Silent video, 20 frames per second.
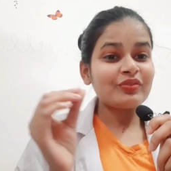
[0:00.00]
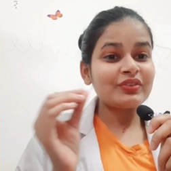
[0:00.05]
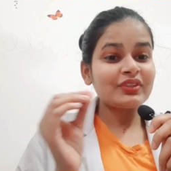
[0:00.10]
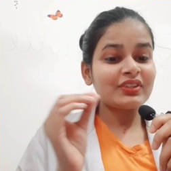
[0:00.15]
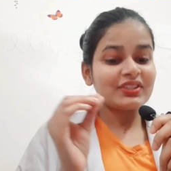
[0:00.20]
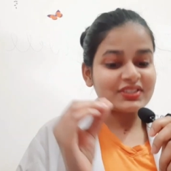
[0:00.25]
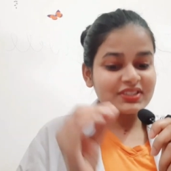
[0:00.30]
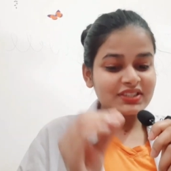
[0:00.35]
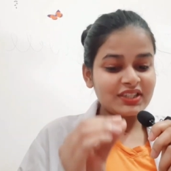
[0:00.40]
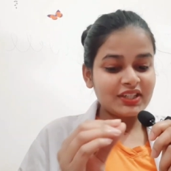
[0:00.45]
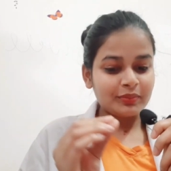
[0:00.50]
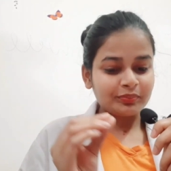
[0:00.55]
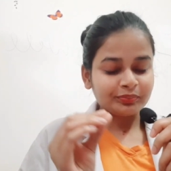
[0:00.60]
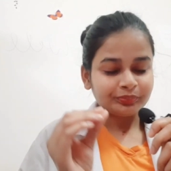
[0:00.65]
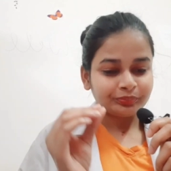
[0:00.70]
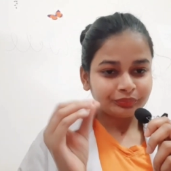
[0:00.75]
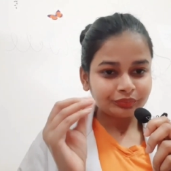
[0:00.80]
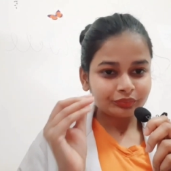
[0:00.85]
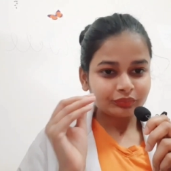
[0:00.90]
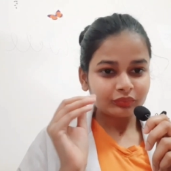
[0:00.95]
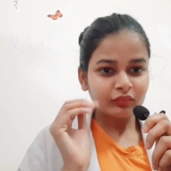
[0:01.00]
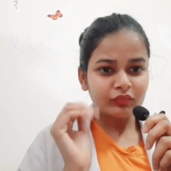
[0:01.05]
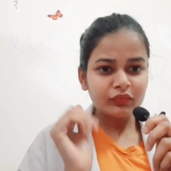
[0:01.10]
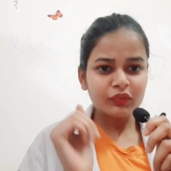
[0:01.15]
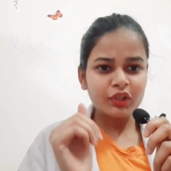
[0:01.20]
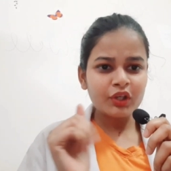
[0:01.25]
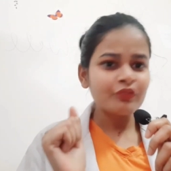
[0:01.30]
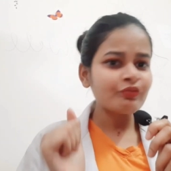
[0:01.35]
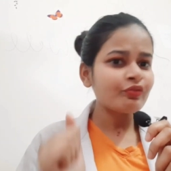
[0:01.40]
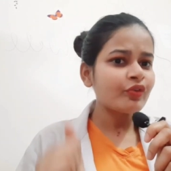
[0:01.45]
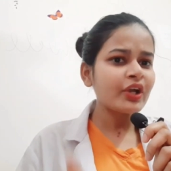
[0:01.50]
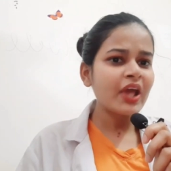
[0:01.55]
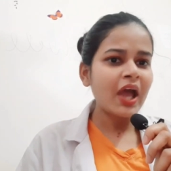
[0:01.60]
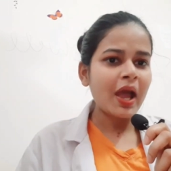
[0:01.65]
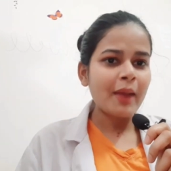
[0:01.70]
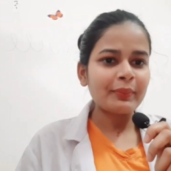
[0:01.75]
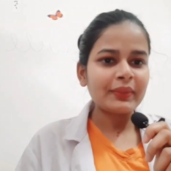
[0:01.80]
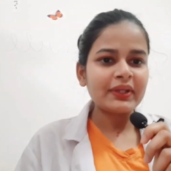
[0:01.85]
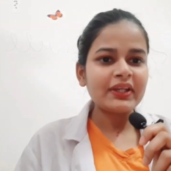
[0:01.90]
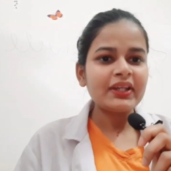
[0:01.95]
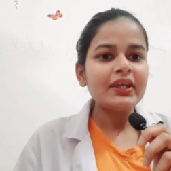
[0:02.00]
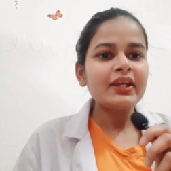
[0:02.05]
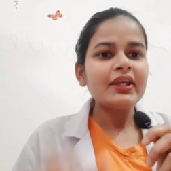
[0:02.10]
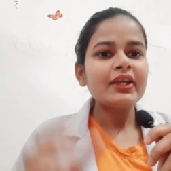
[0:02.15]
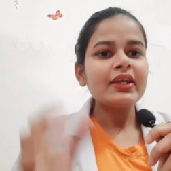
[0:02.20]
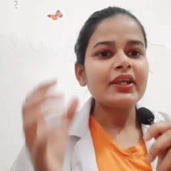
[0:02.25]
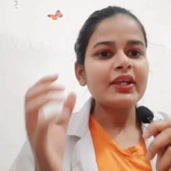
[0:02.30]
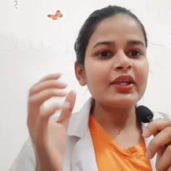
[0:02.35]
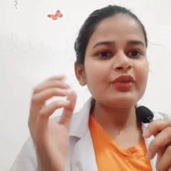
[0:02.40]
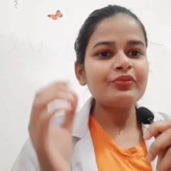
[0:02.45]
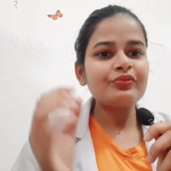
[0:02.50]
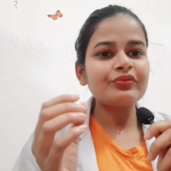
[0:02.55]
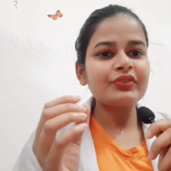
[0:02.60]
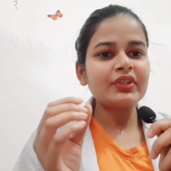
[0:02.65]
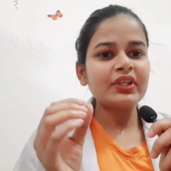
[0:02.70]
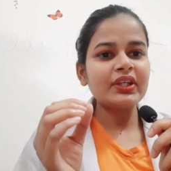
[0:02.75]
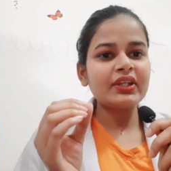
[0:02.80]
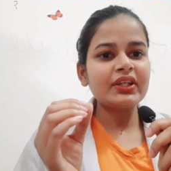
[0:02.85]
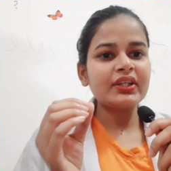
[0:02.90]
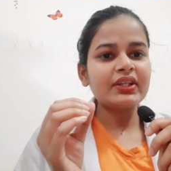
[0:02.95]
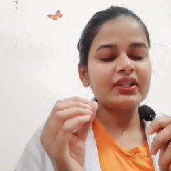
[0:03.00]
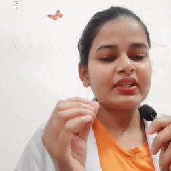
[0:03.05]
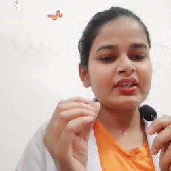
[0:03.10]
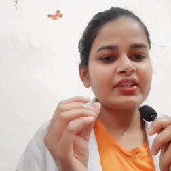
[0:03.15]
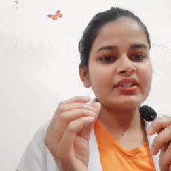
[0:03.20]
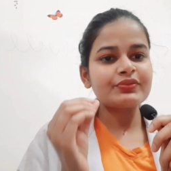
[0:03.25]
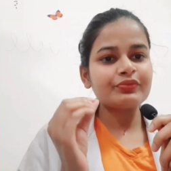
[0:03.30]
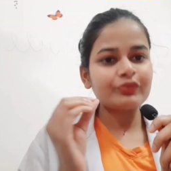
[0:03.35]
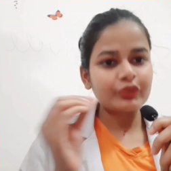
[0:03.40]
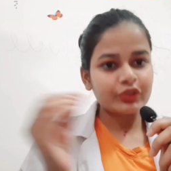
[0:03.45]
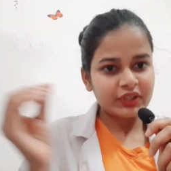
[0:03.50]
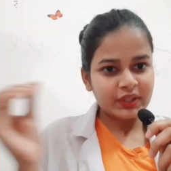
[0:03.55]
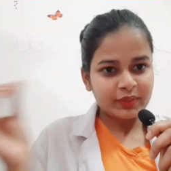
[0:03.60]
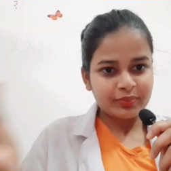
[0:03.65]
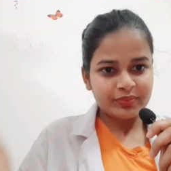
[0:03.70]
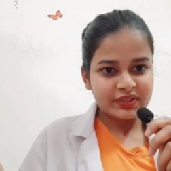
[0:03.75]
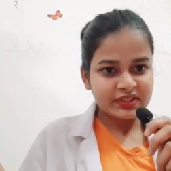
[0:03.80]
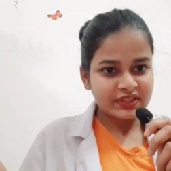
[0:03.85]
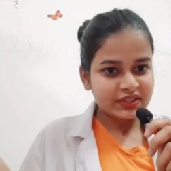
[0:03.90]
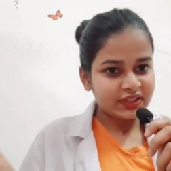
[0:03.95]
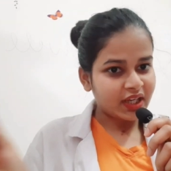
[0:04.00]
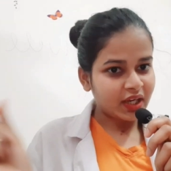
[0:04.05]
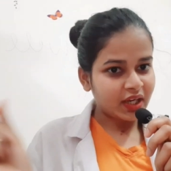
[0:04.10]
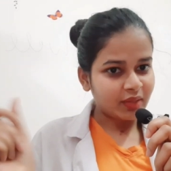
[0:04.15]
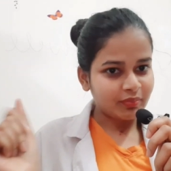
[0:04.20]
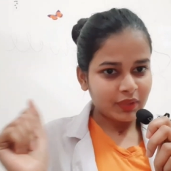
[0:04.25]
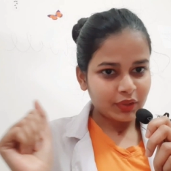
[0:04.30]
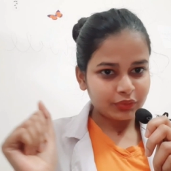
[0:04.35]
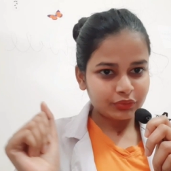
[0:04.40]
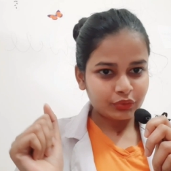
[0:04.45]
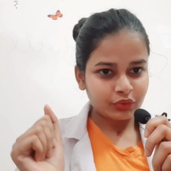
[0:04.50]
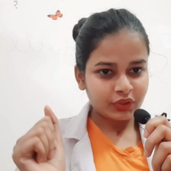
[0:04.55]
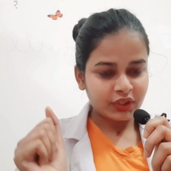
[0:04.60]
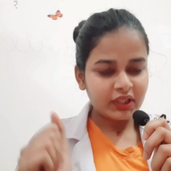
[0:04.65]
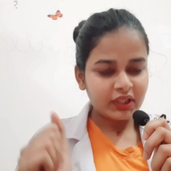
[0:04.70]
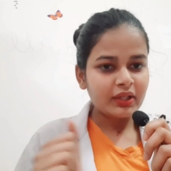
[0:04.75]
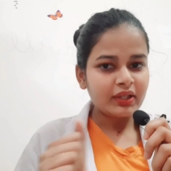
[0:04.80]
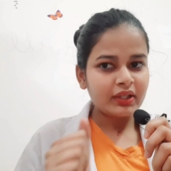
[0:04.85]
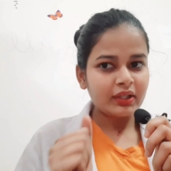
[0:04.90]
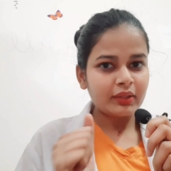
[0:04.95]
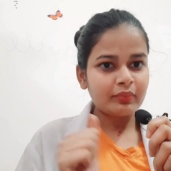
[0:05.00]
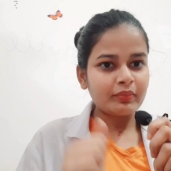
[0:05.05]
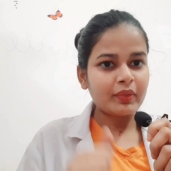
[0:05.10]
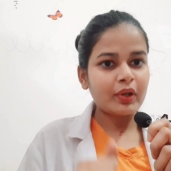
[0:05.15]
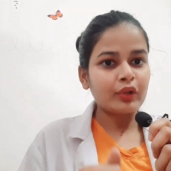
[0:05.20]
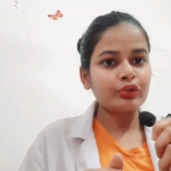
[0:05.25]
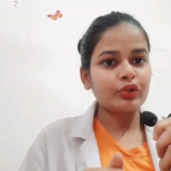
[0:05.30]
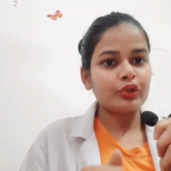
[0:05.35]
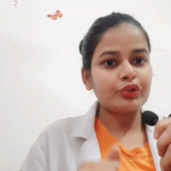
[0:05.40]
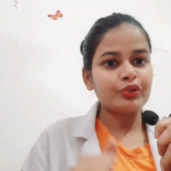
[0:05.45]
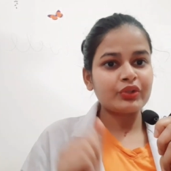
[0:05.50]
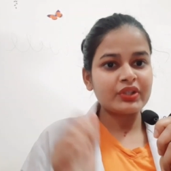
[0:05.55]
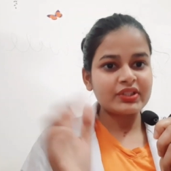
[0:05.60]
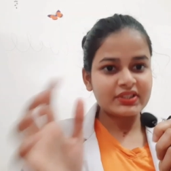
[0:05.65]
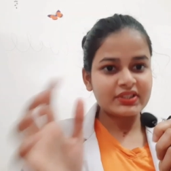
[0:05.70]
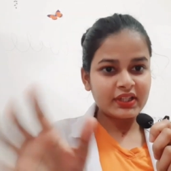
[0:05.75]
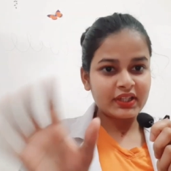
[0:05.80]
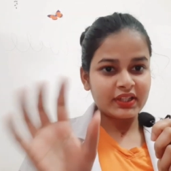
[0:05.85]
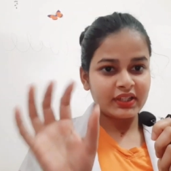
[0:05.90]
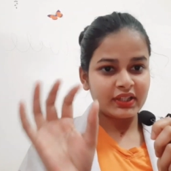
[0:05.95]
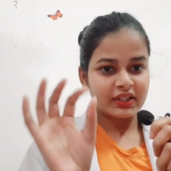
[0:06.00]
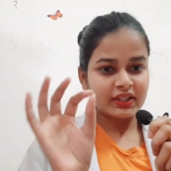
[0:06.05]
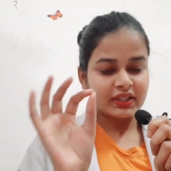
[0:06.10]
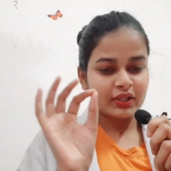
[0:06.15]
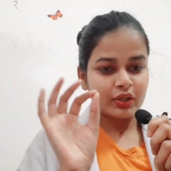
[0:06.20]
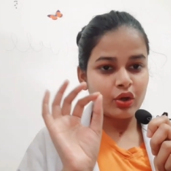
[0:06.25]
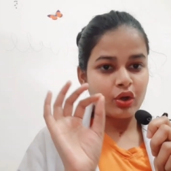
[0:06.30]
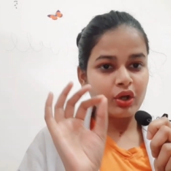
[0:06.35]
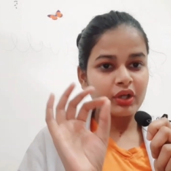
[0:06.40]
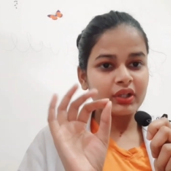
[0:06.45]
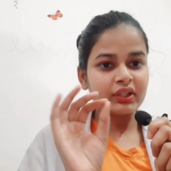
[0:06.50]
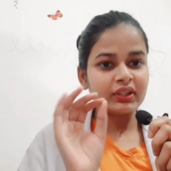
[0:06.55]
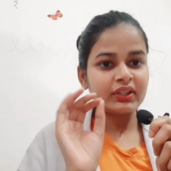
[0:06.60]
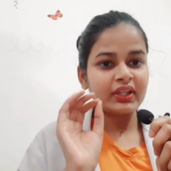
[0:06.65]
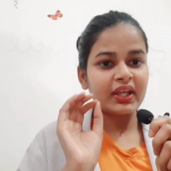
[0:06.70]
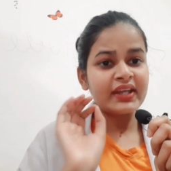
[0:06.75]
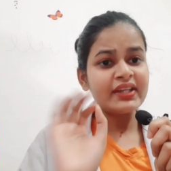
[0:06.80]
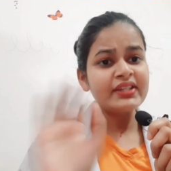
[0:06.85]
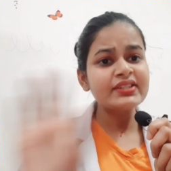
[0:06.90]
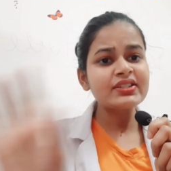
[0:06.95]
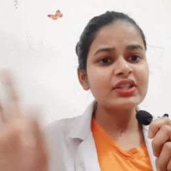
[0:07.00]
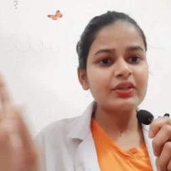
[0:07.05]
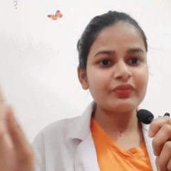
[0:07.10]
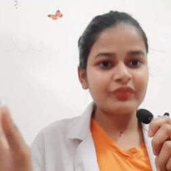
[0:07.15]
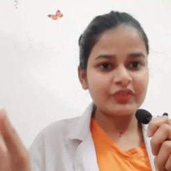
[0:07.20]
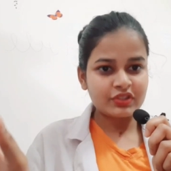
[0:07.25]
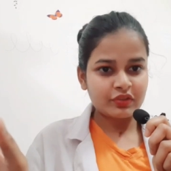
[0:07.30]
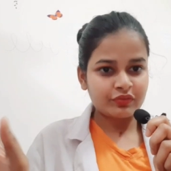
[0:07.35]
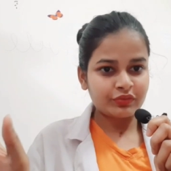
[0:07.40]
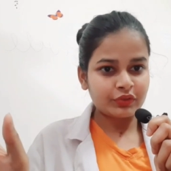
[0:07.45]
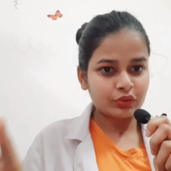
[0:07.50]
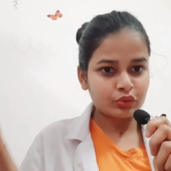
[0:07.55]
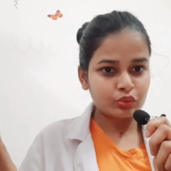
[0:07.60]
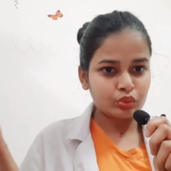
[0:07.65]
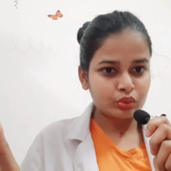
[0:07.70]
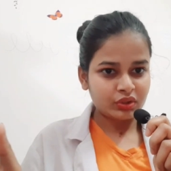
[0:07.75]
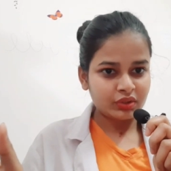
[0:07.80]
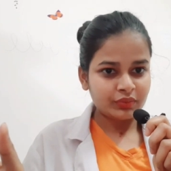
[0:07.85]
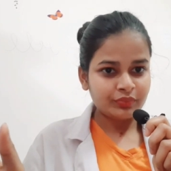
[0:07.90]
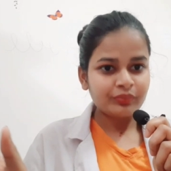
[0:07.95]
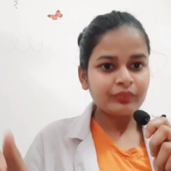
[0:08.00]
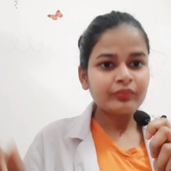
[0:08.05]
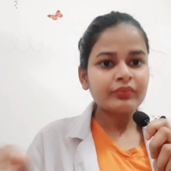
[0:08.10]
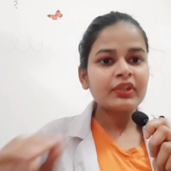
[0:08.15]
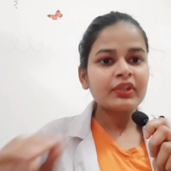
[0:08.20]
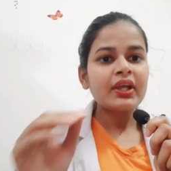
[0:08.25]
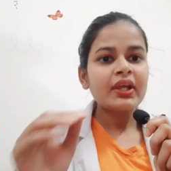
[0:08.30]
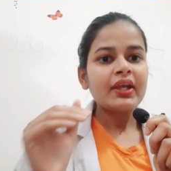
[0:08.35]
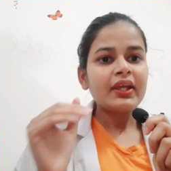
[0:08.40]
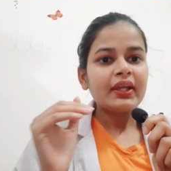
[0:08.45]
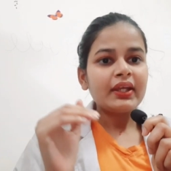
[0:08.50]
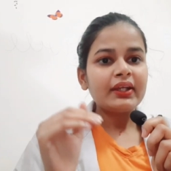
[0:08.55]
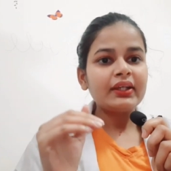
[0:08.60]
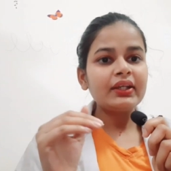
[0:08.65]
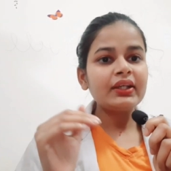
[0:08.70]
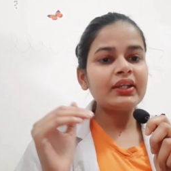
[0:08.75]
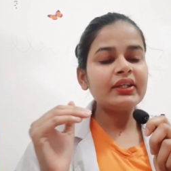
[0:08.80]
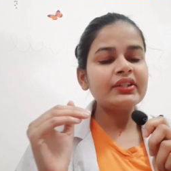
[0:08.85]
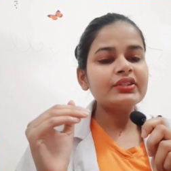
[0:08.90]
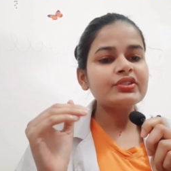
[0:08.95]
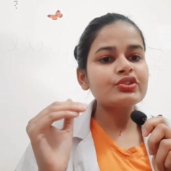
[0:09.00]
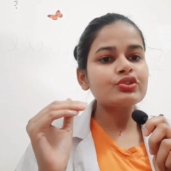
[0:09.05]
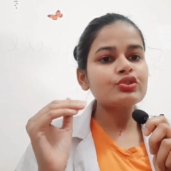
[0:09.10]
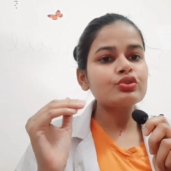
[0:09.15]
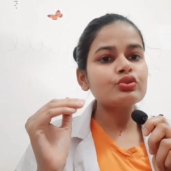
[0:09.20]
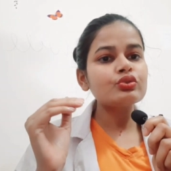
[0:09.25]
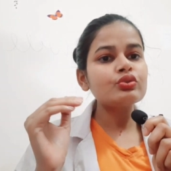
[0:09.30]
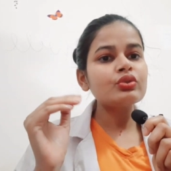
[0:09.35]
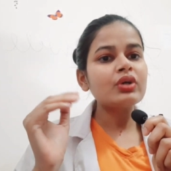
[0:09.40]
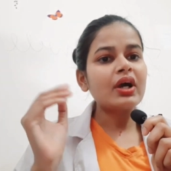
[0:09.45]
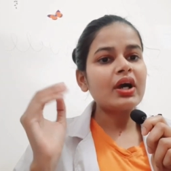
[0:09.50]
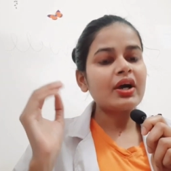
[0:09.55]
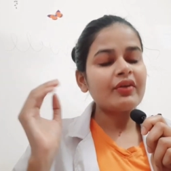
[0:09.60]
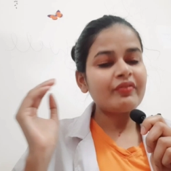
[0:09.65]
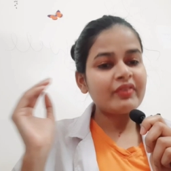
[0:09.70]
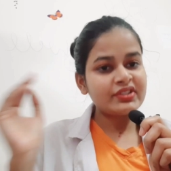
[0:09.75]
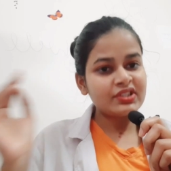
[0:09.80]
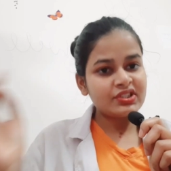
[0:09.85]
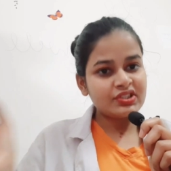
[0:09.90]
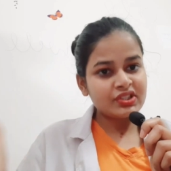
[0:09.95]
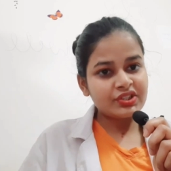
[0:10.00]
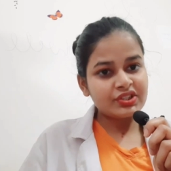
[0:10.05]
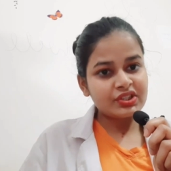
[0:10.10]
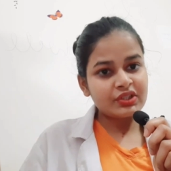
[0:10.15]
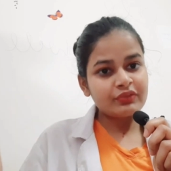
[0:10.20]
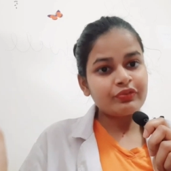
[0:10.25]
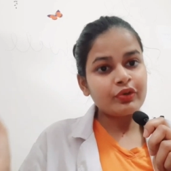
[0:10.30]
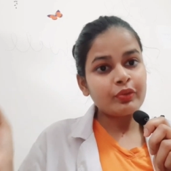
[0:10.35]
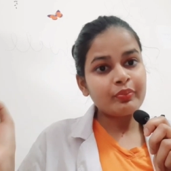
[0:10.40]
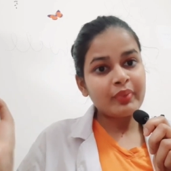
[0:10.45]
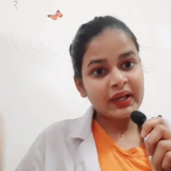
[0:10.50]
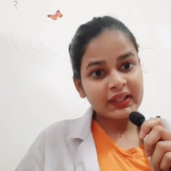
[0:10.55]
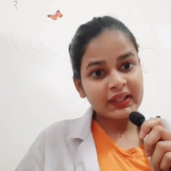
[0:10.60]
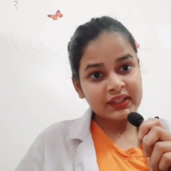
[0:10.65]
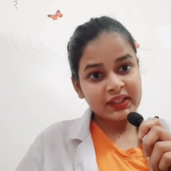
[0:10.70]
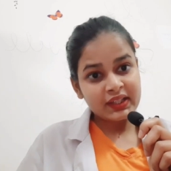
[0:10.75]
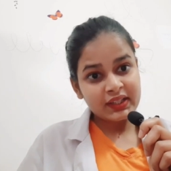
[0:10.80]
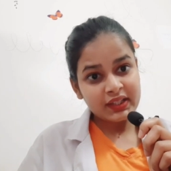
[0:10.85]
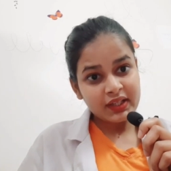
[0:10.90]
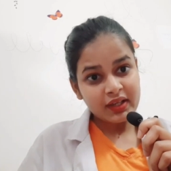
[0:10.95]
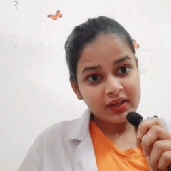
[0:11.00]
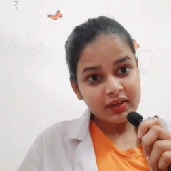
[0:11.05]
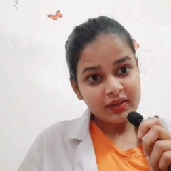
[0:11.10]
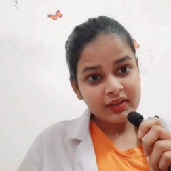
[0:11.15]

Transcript: See, what happened if there is food debris in our mouth, okay? In mouth, or you can say on any surface of the tooth. It leads to a vegetation for bacteria.